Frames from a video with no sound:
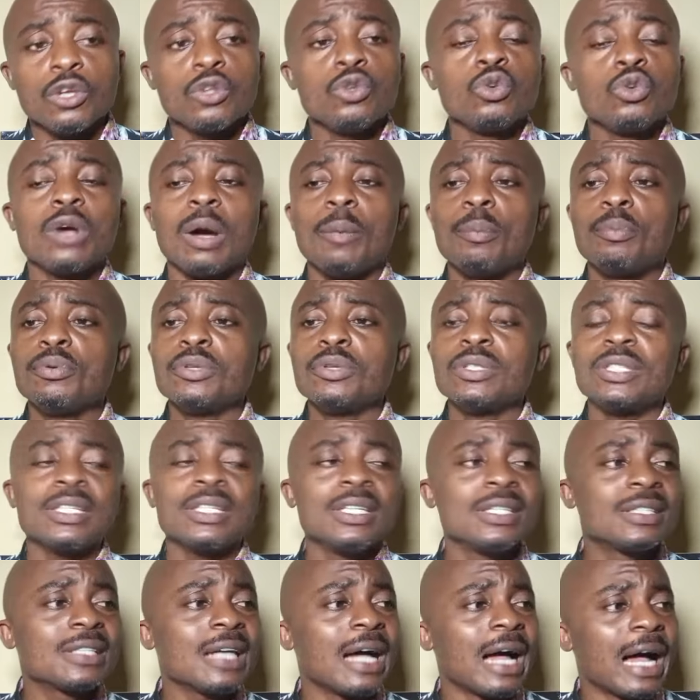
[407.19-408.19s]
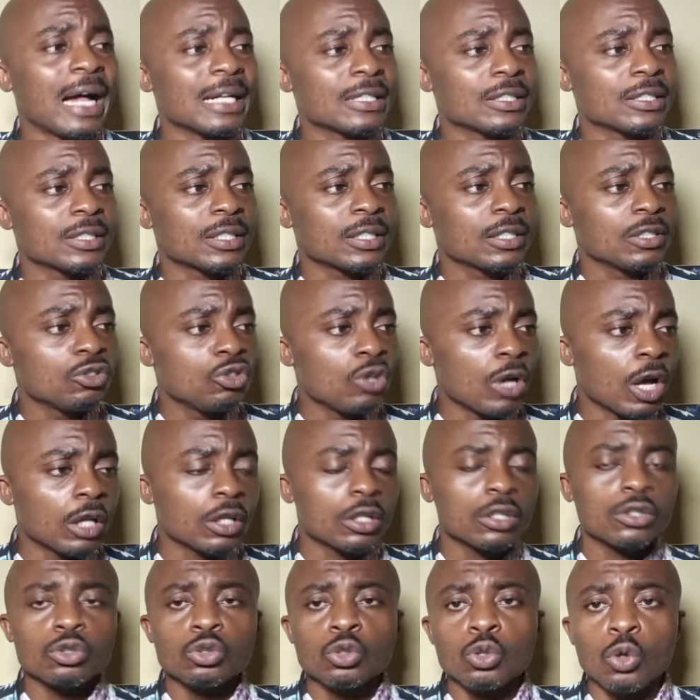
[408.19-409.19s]
You can put it at your
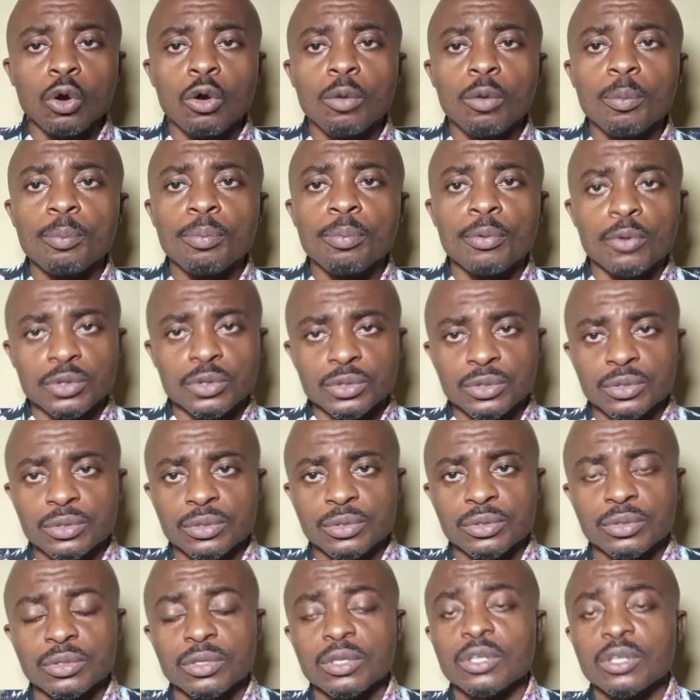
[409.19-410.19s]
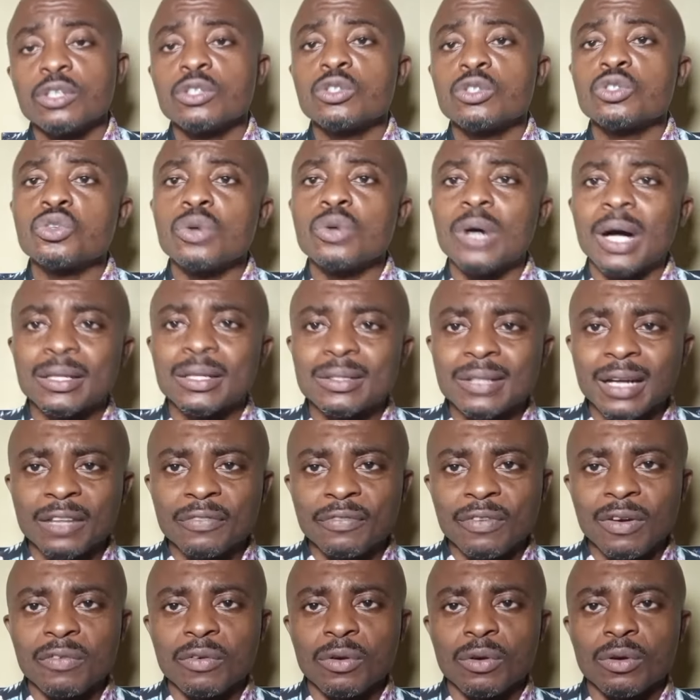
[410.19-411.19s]
doorpost to
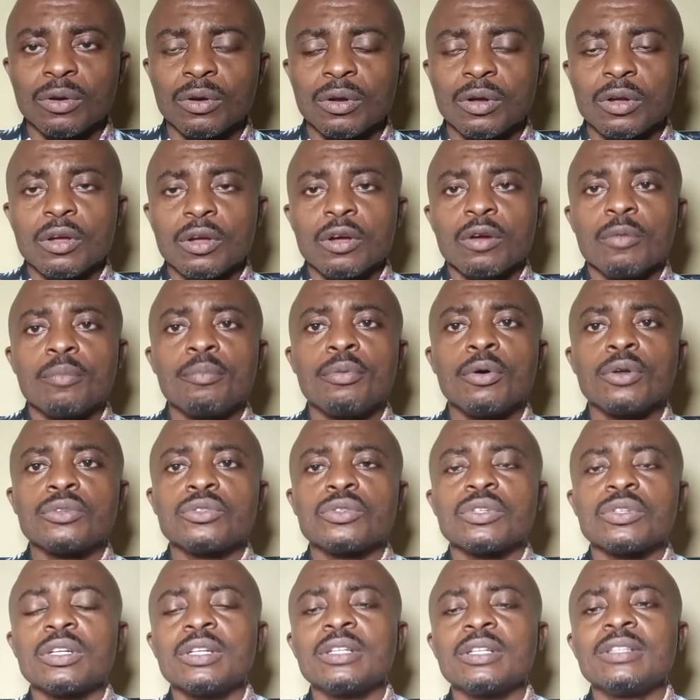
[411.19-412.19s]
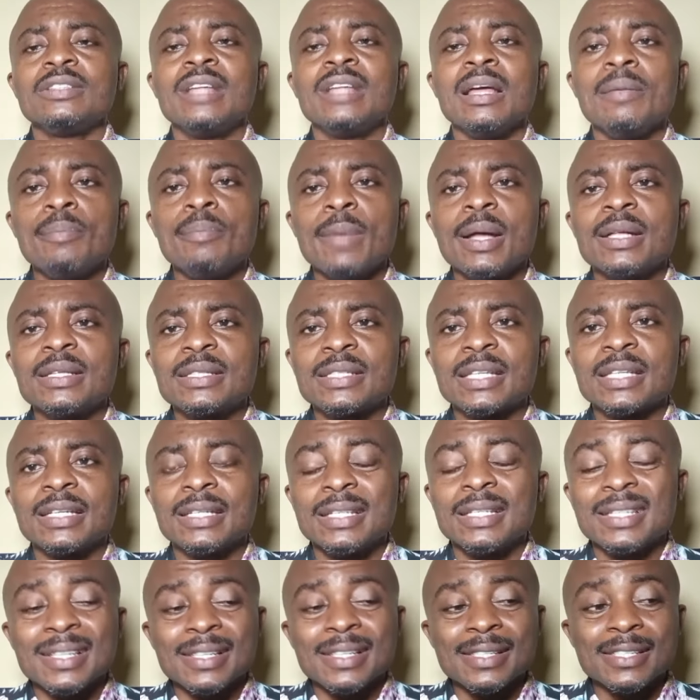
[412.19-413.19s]
attract favor but the main
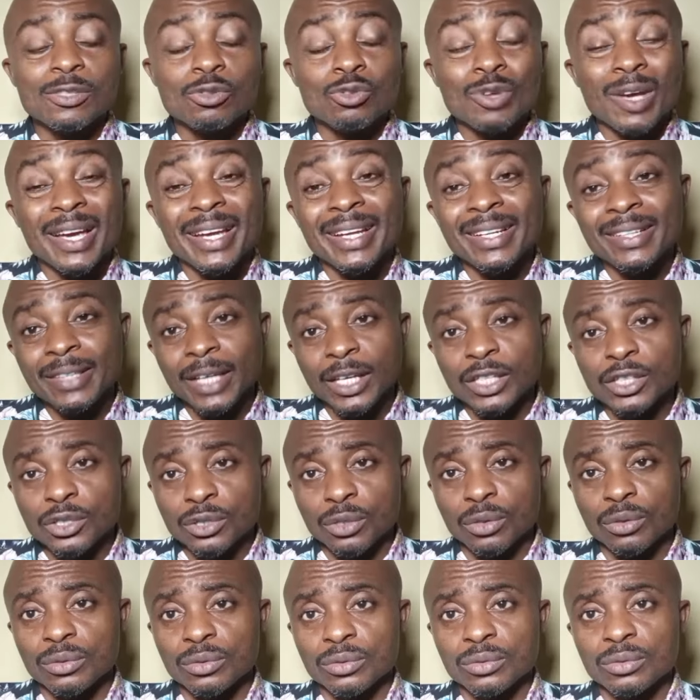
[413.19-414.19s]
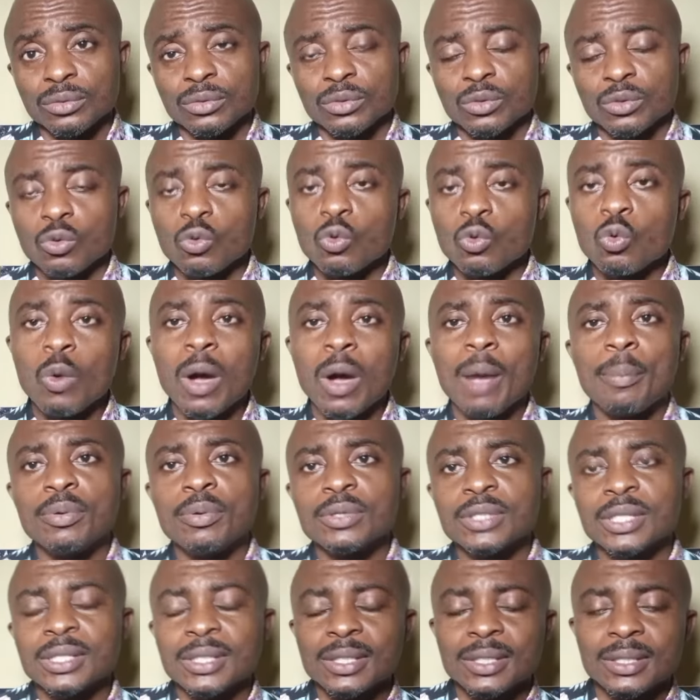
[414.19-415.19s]
thing is your intention why
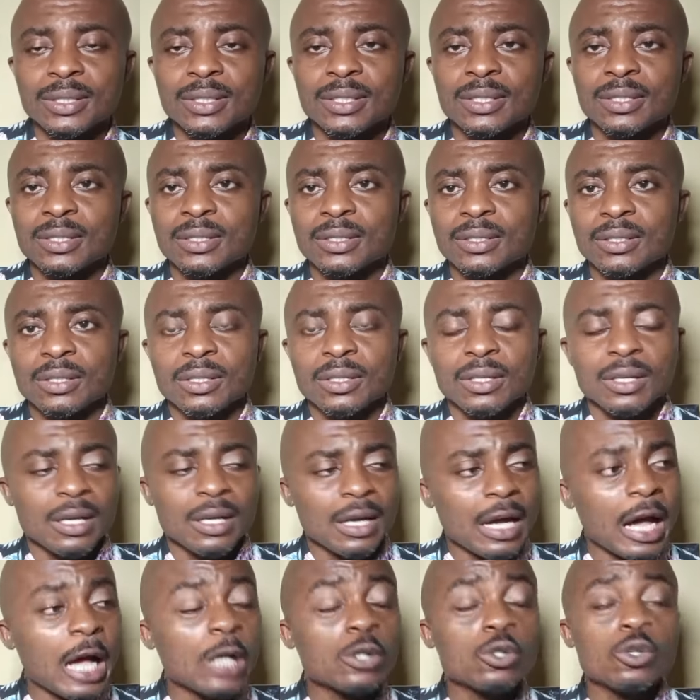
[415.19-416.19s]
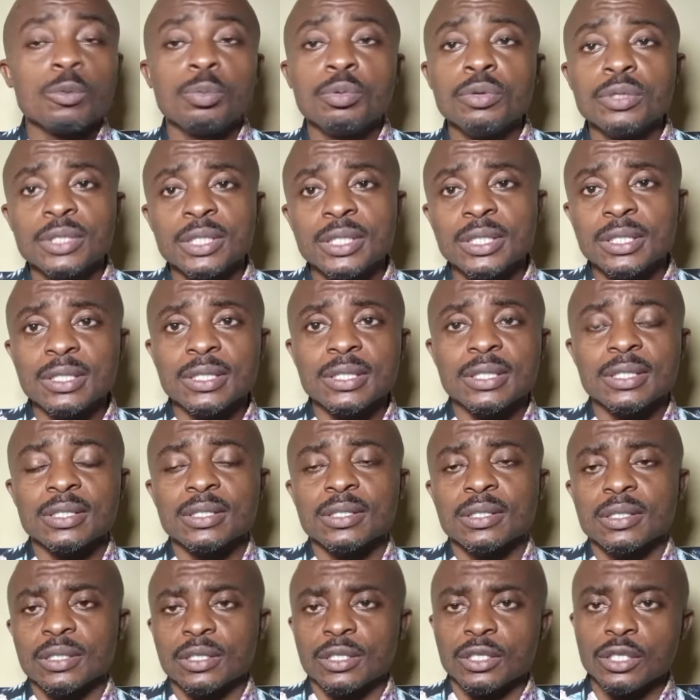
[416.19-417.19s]
putting it as you put it
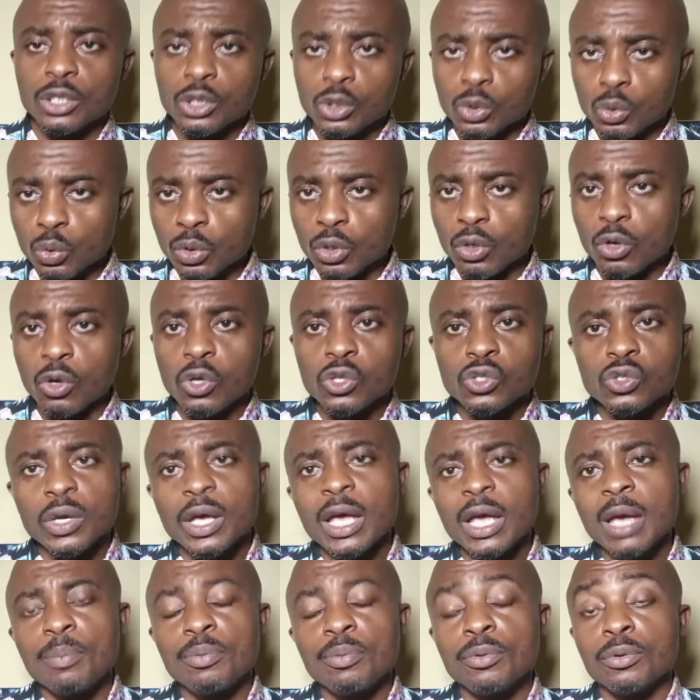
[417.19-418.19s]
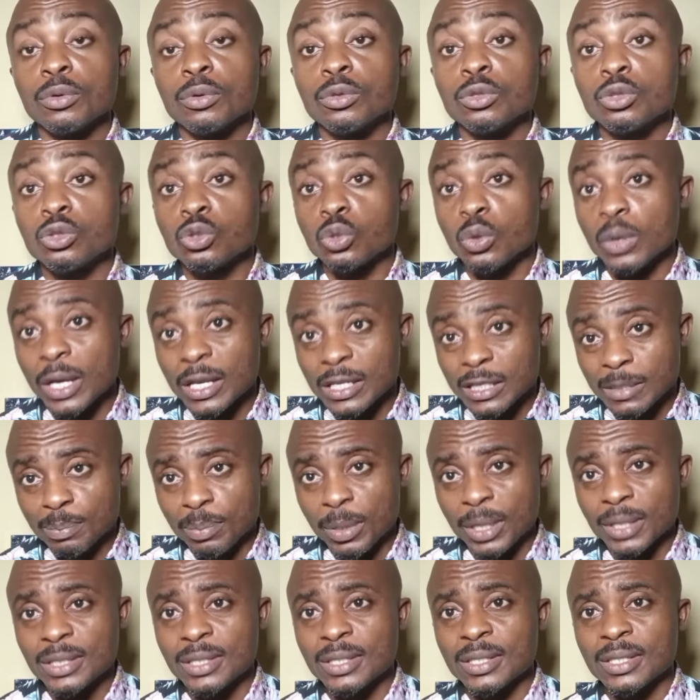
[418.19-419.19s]
it will also help you to
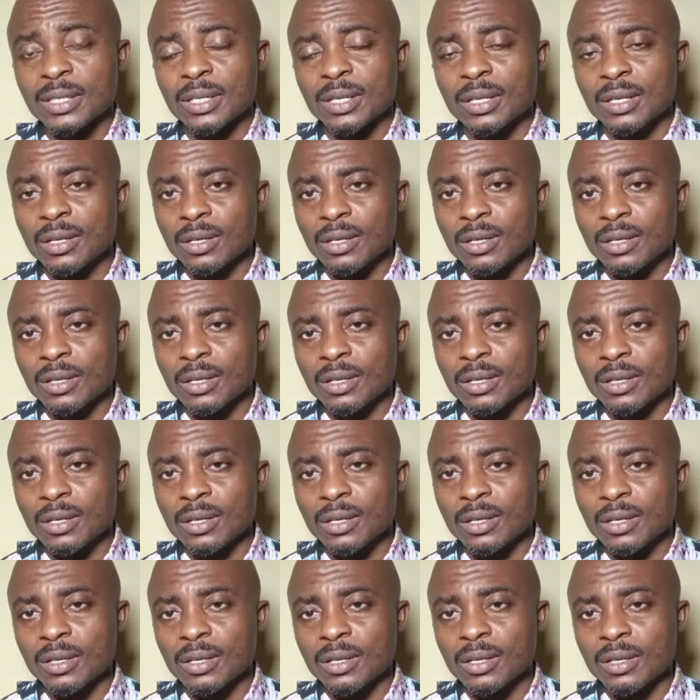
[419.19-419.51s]
expect